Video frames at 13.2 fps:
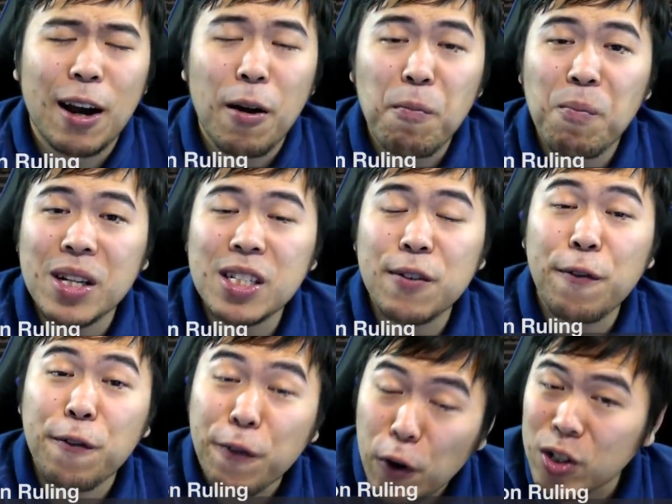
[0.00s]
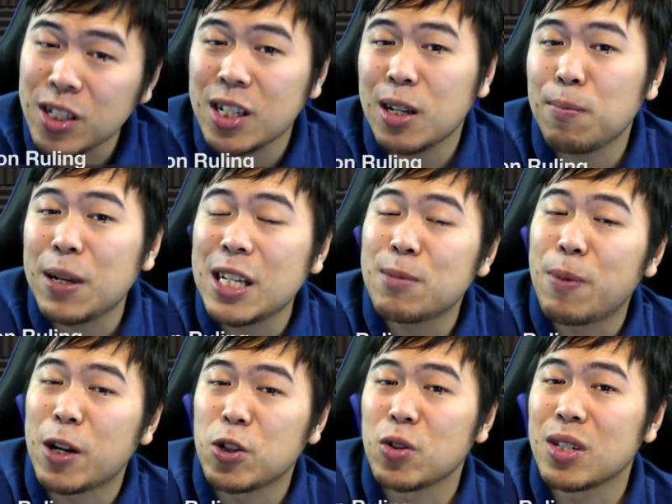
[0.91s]
must first be
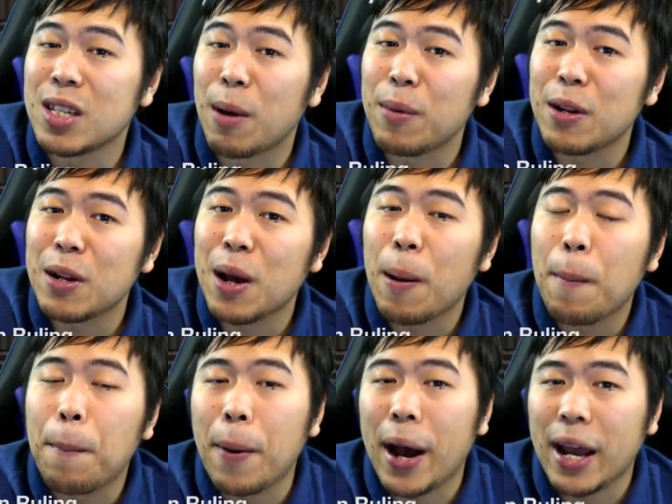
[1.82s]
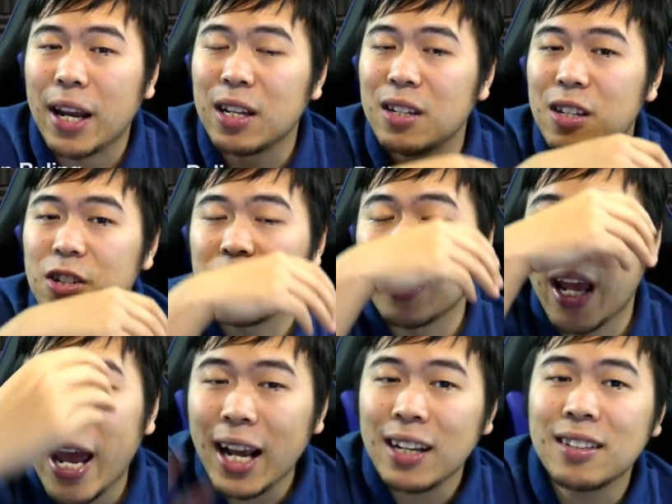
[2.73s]
special summoned by condition
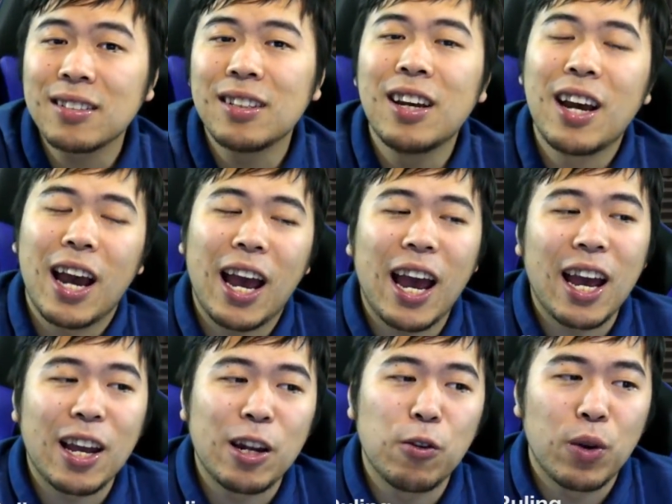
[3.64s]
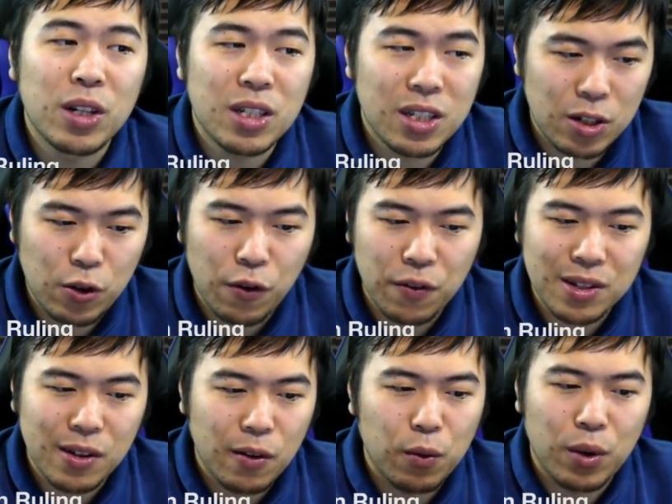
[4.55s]
X, and once you've
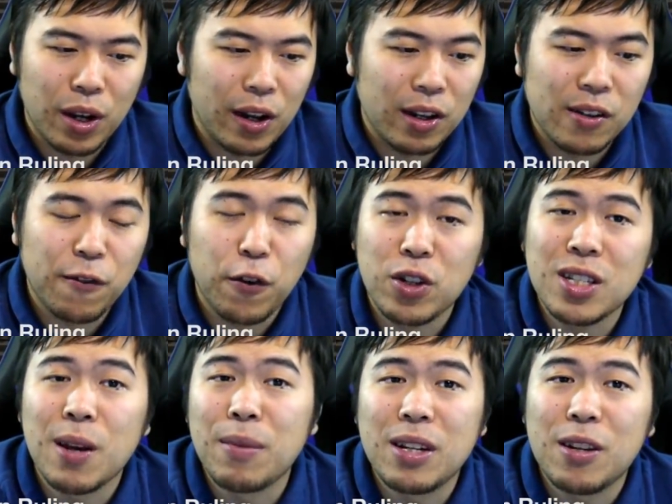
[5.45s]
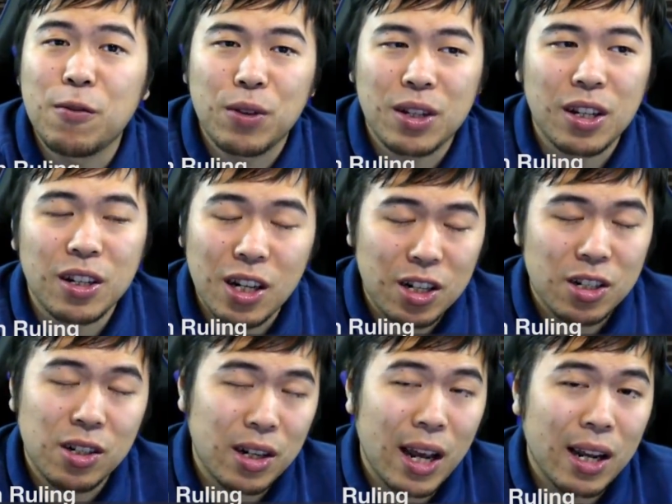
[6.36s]
first summoned it with
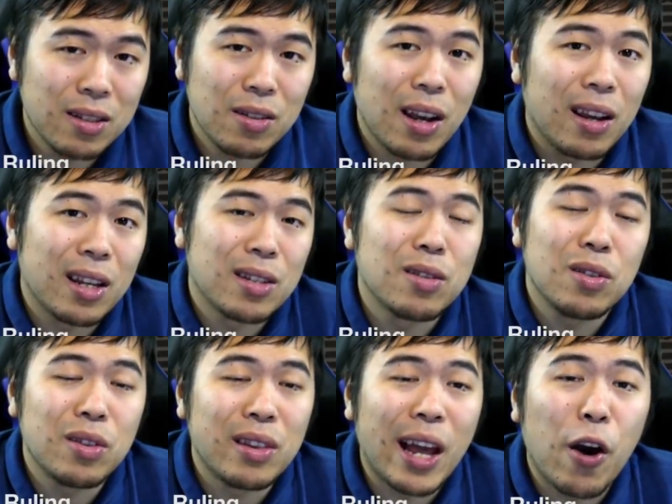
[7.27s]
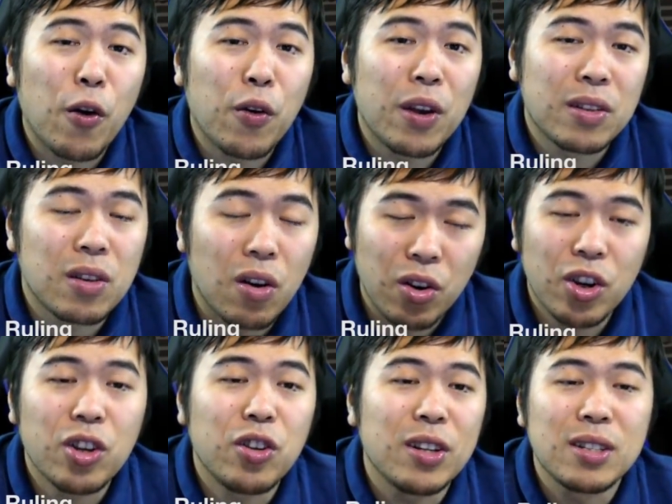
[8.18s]
condition X, I guess now it's all
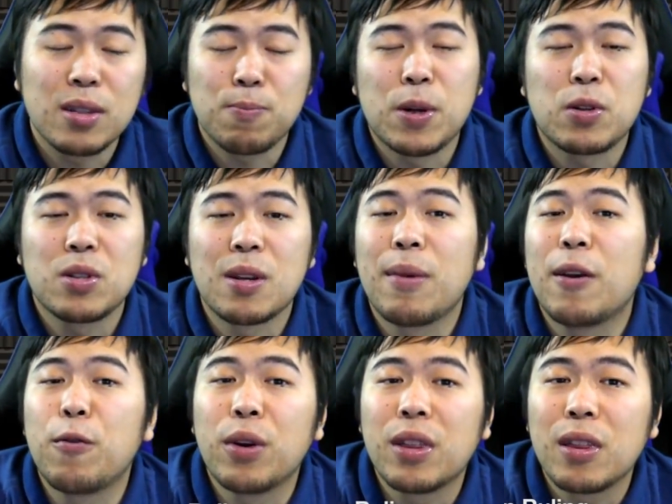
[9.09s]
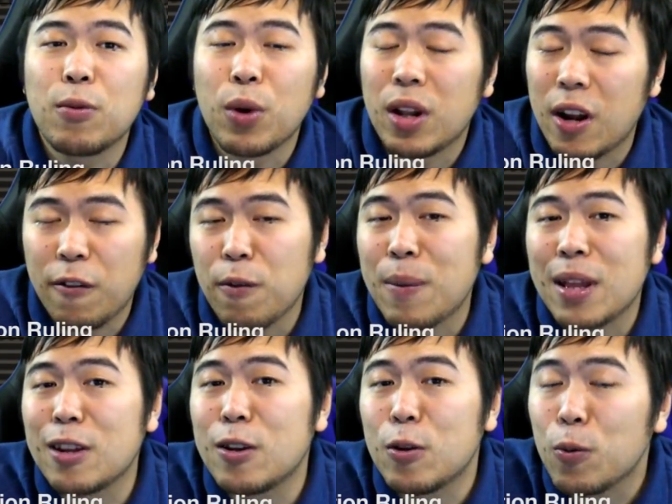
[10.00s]
good. You can special summon it with whatever
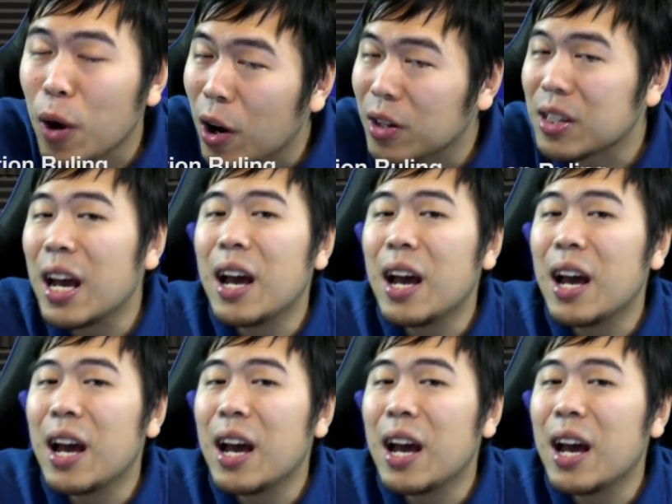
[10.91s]
method you want.